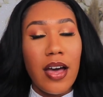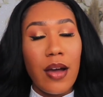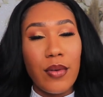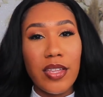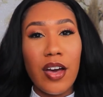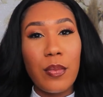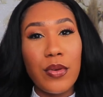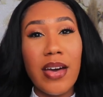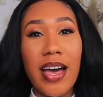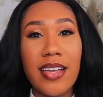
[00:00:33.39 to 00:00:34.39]
I really hope
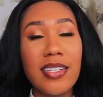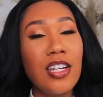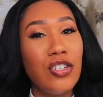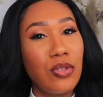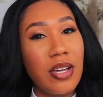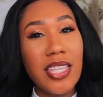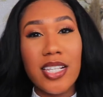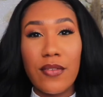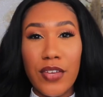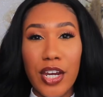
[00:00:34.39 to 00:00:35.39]
you guys enjoyed
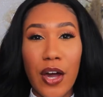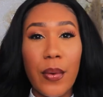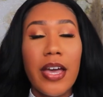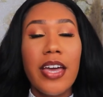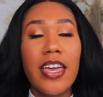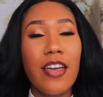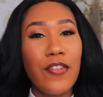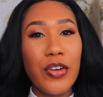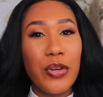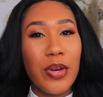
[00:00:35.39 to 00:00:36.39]
this video.
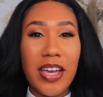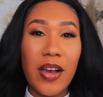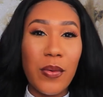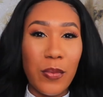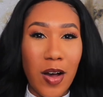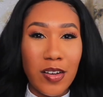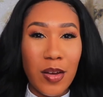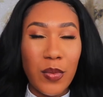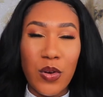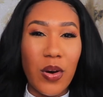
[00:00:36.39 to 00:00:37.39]
If you're new here,
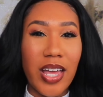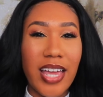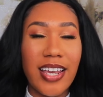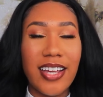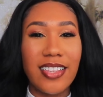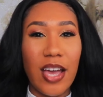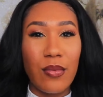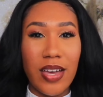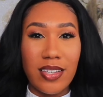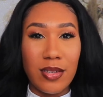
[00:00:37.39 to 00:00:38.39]
welcome. Go ahead and hit
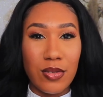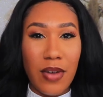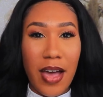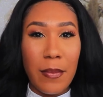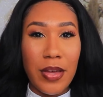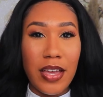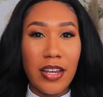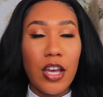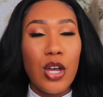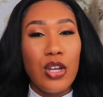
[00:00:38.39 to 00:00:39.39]
that red subscribe button.